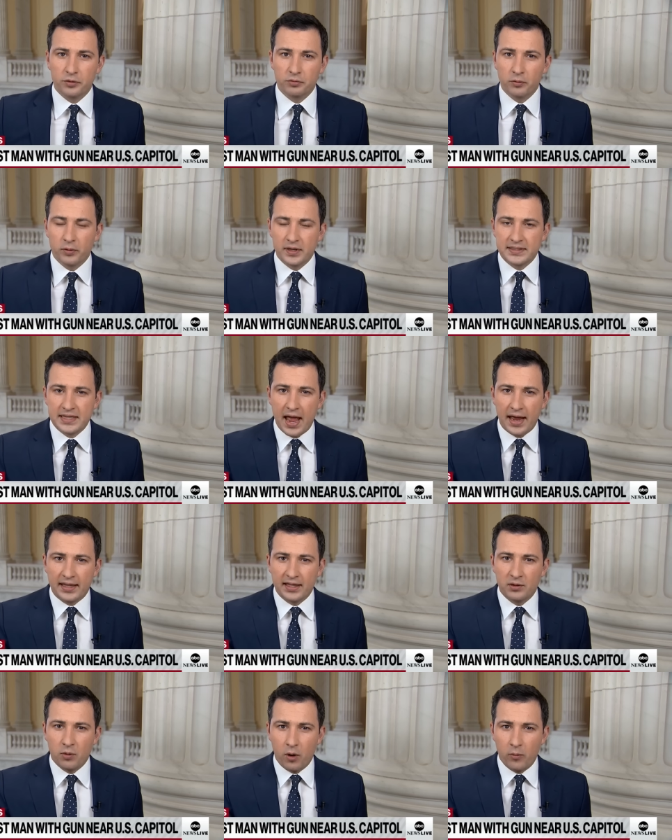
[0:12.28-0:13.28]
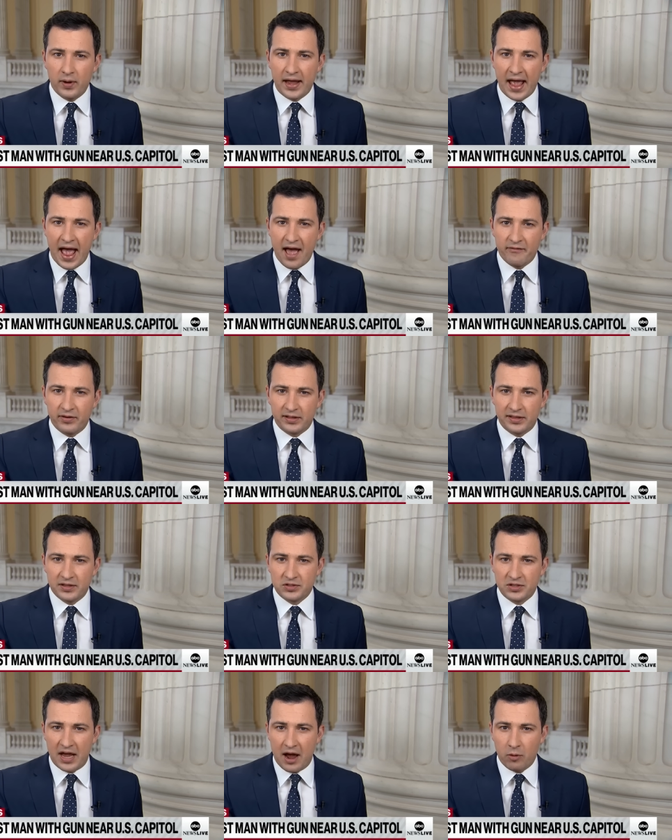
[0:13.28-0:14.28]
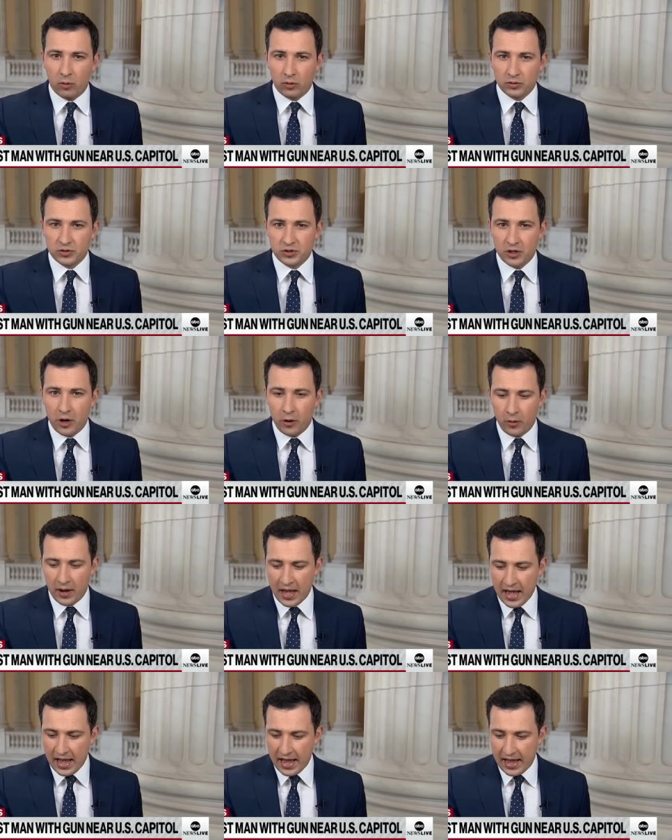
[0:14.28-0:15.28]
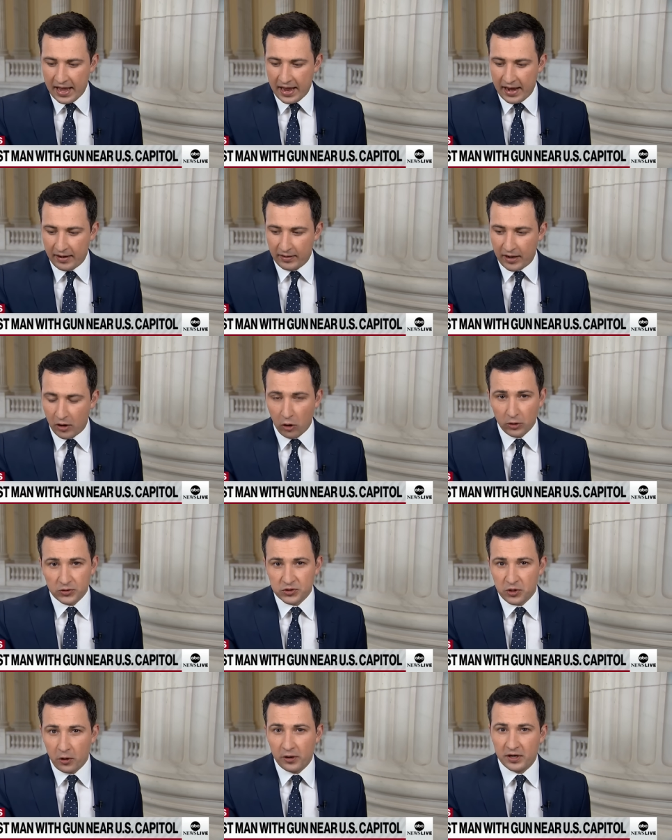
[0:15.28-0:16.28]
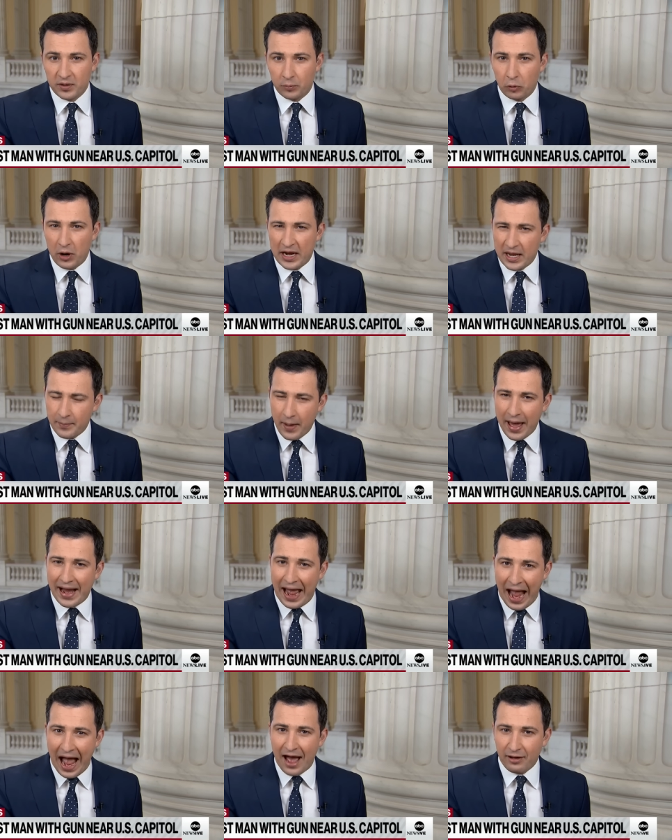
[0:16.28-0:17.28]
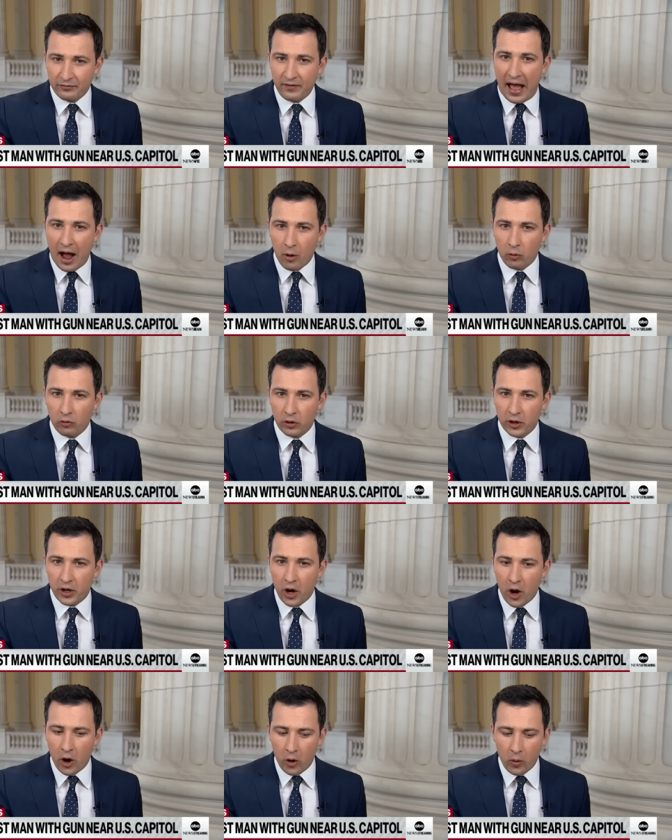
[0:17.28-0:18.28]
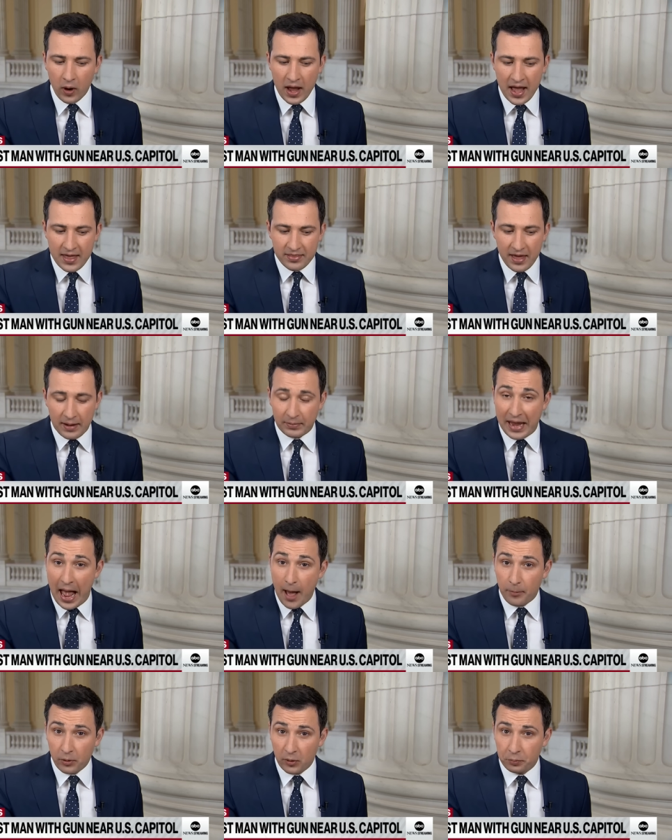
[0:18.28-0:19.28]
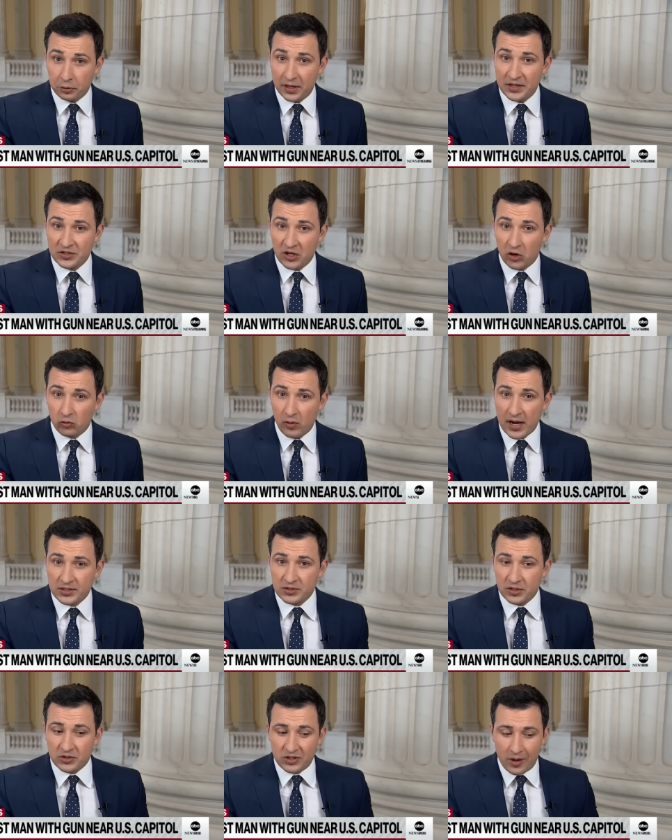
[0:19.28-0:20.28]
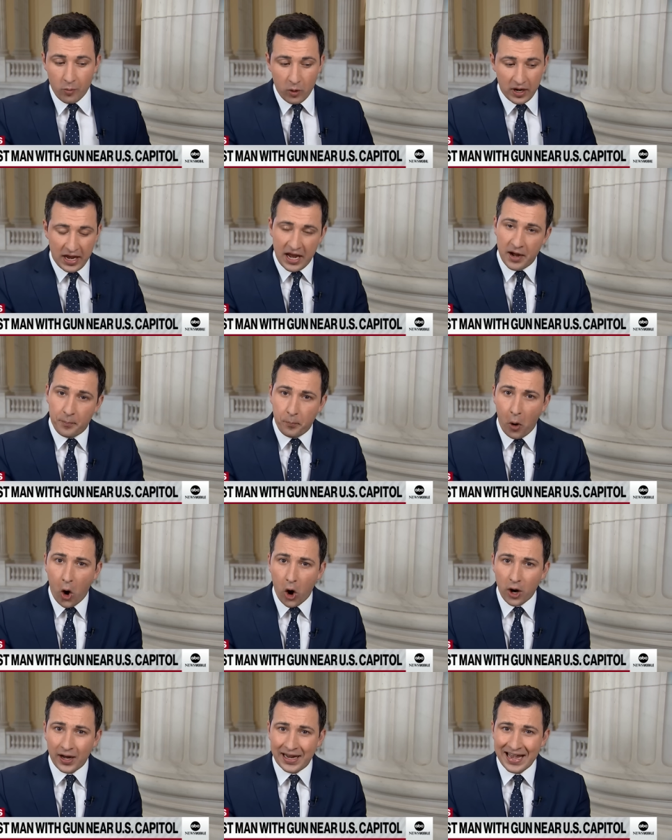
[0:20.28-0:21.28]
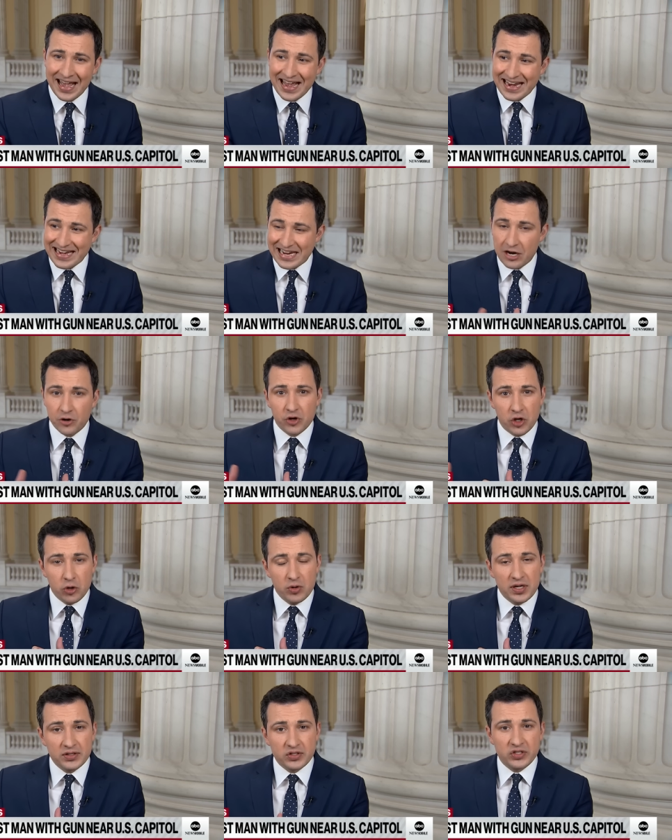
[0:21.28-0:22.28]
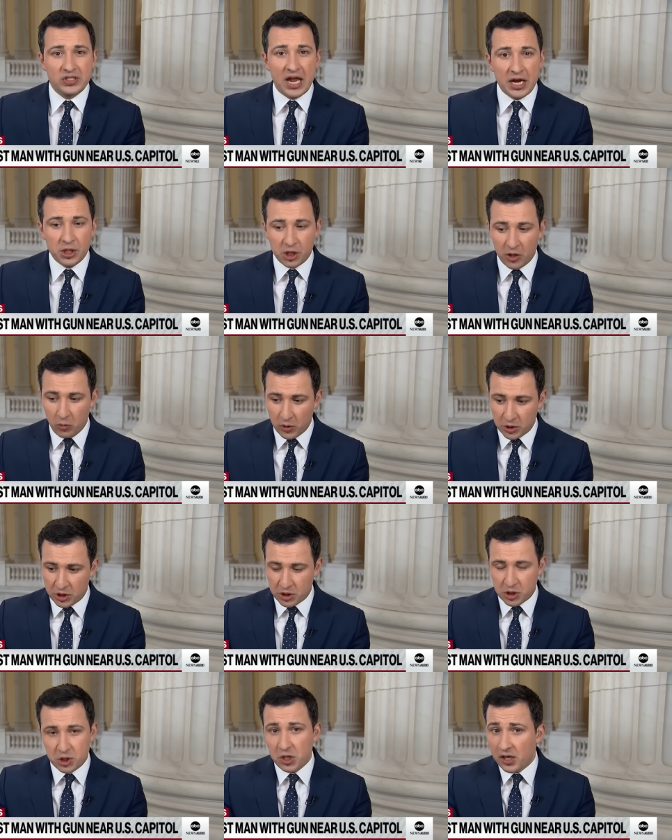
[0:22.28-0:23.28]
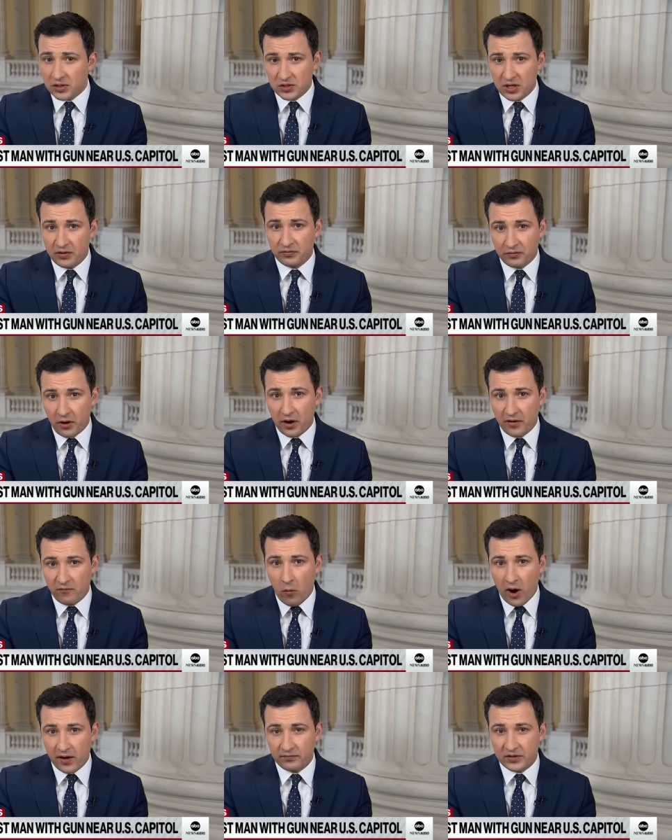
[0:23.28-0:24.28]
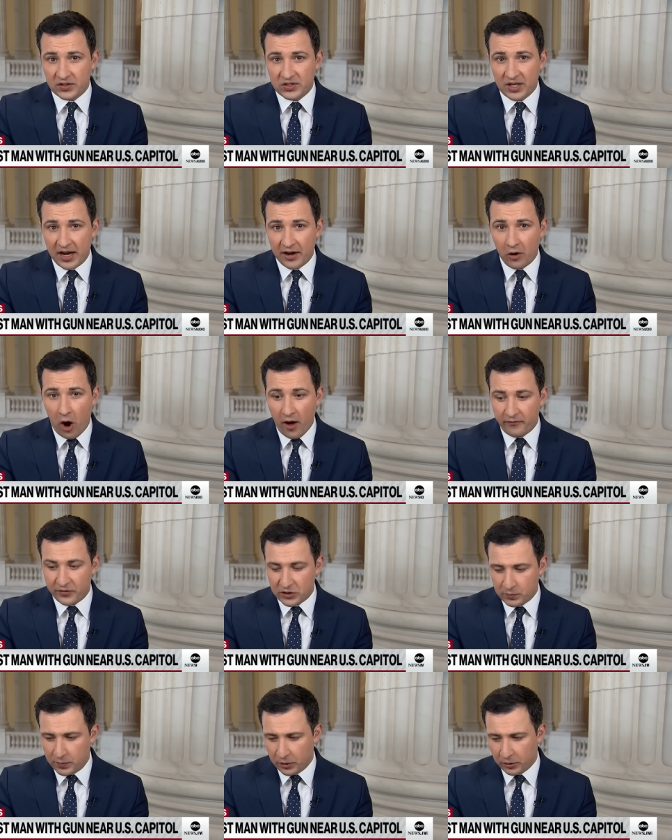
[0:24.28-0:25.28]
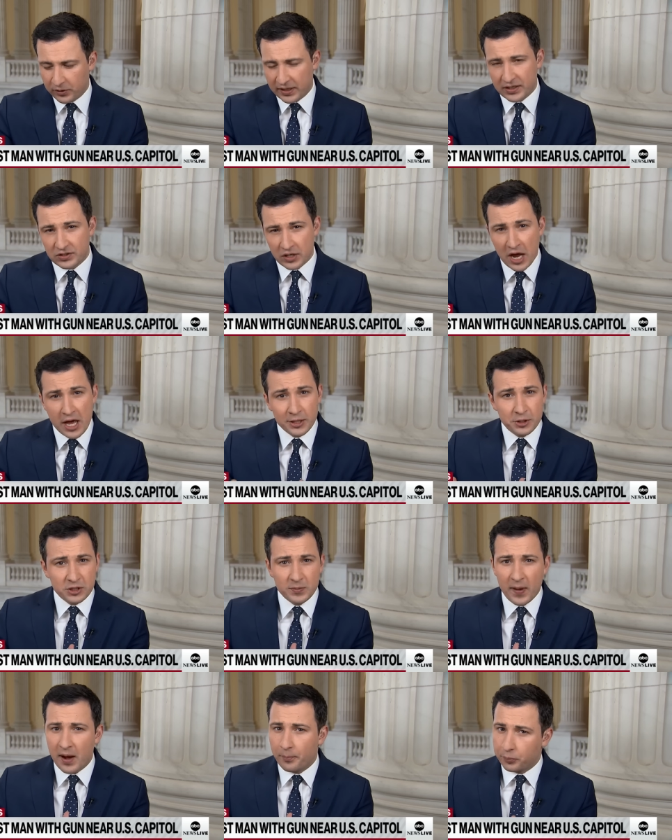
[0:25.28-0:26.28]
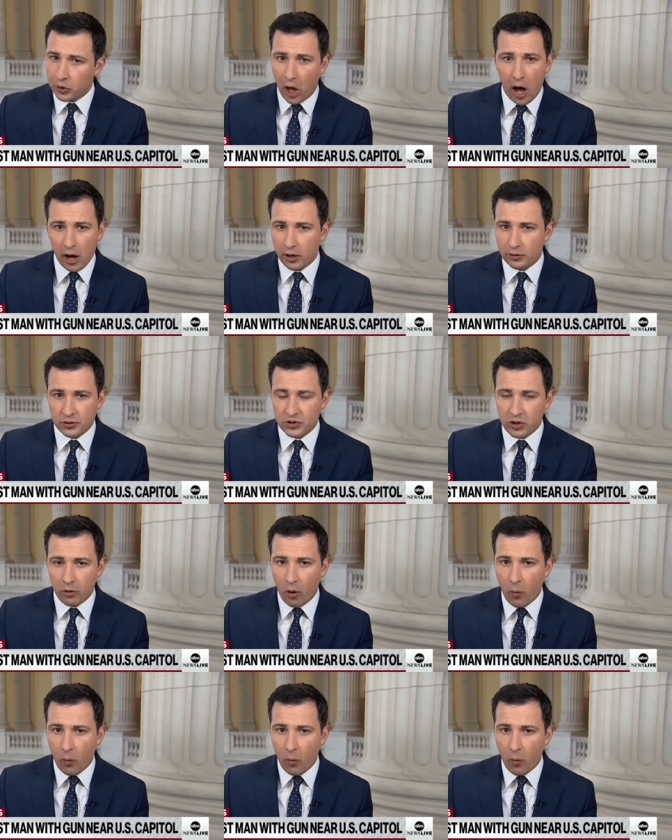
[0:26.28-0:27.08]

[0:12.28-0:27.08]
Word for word: you through exactly what we have at this hour. So it, it, all started to break about a half hour ago that Capitol Police had arrested someone in a park near Union Station, which is just in front of one of the Senate office buildings, just about a block or so